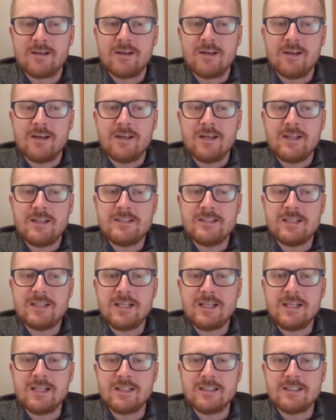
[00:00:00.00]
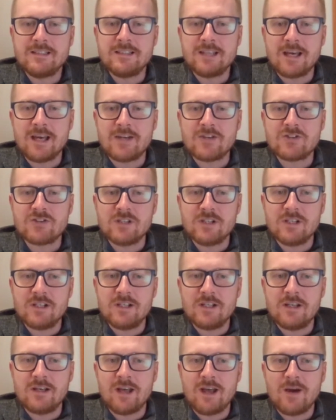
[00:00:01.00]
Is England
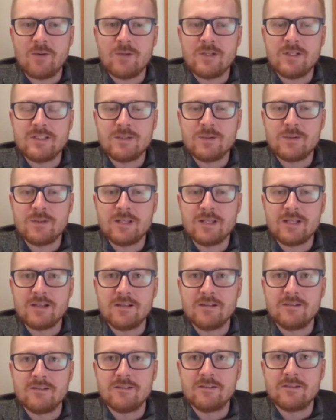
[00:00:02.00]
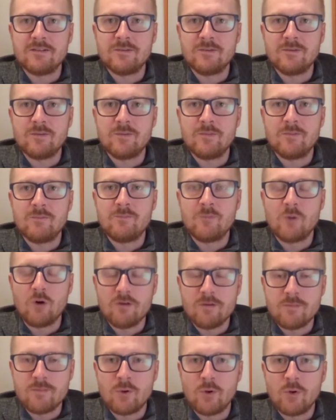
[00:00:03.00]
actually how we deal with England
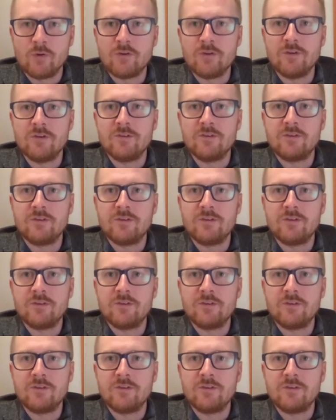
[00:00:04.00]
more important